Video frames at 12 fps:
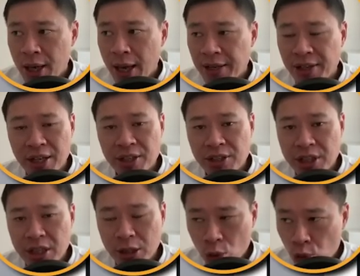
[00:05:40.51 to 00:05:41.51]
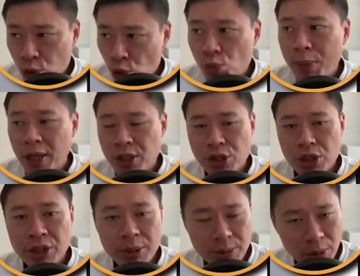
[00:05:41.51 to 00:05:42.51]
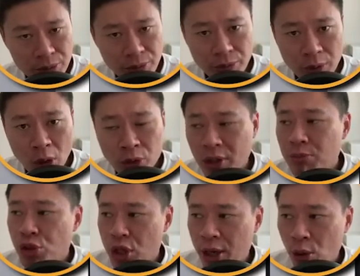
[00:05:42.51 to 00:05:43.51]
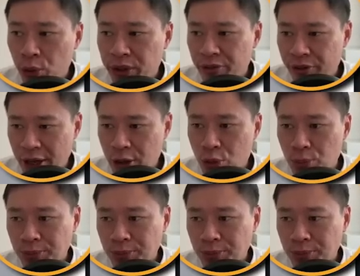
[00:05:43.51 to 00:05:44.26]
and neither did it lose too much in terms of long-term shareholder value.